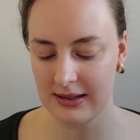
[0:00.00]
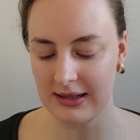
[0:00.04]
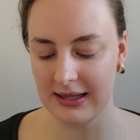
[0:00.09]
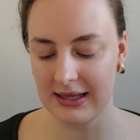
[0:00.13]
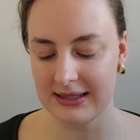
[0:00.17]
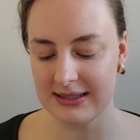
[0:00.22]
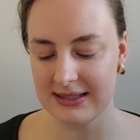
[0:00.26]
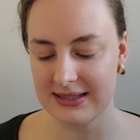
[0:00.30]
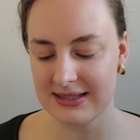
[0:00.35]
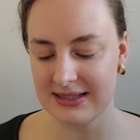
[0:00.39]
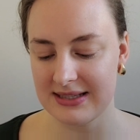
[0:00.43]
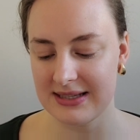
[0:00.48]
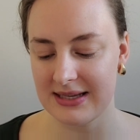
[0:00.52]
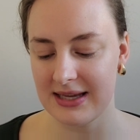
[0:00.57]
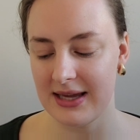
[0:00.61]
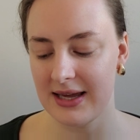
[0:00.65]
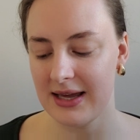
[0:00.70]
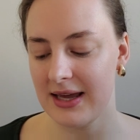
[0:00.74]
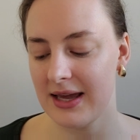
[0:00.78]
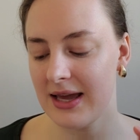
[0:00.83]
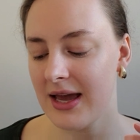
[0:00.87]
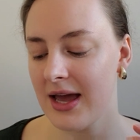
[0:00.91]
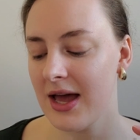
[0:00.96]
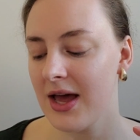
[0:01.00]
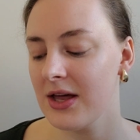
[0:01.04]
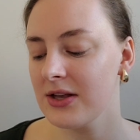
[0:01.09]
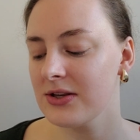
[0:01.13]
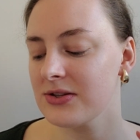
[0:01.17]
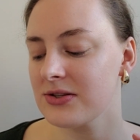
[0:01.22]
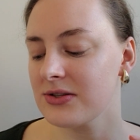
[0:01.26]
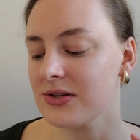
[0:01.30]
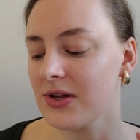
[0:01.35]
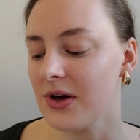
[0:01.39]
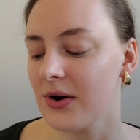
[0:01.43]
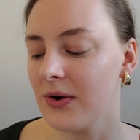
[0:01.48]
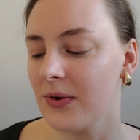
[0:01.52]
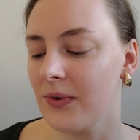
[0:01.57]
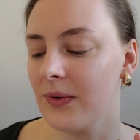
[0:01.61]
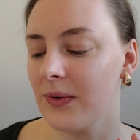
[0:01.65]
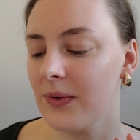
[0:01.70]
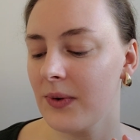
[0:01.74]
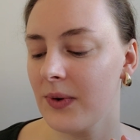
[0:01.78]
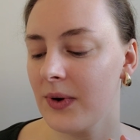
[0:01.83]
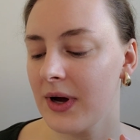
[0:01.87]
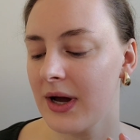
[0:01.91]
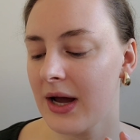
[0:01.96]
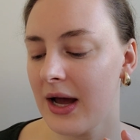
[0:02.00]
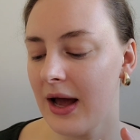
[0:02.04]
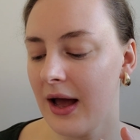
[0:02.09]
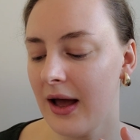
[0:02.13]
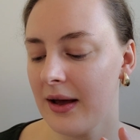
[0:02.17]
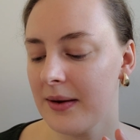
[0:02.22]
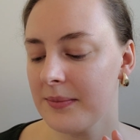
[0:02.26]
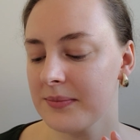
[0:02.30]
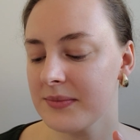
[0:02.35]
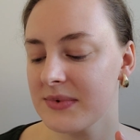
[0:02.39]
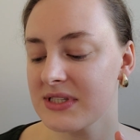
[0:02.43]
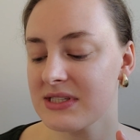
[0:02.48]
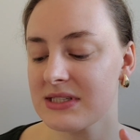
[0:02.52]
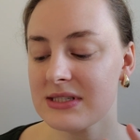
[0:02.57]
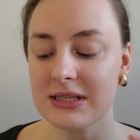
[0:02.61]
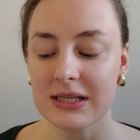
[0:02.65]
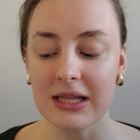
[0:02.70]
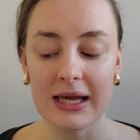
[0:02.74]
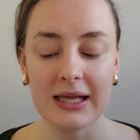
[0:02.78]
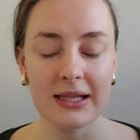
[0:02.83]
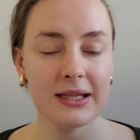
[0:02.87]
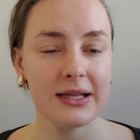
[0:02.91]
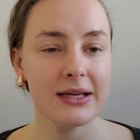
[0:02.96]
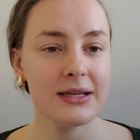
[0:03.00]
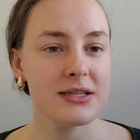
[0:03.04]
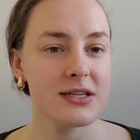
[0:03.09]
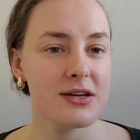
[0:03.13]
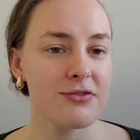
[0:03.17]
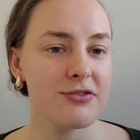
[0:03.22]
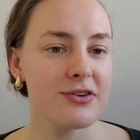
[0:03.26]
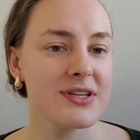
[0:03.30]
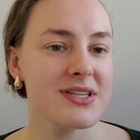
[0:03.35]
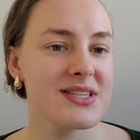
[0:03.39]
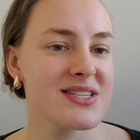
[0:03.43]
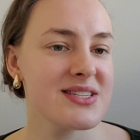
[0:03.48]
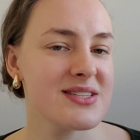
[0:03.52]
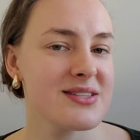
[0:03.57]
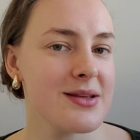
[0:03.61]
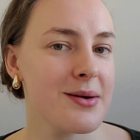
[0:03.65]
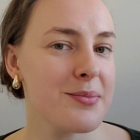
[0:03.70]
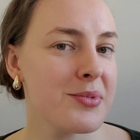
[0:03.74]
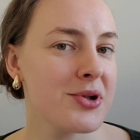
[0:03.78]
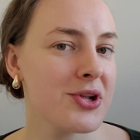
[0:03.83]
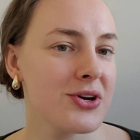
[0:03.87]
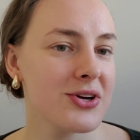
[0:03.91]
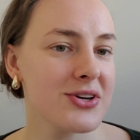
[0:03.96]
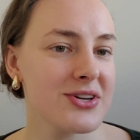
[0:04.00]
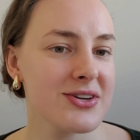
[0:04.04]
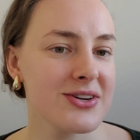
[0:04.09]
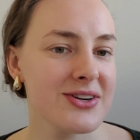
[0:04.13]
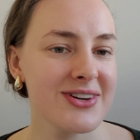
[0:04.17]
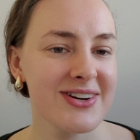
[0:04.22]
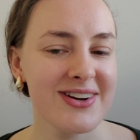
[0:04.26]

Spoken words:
let's see. So, slightly different, similar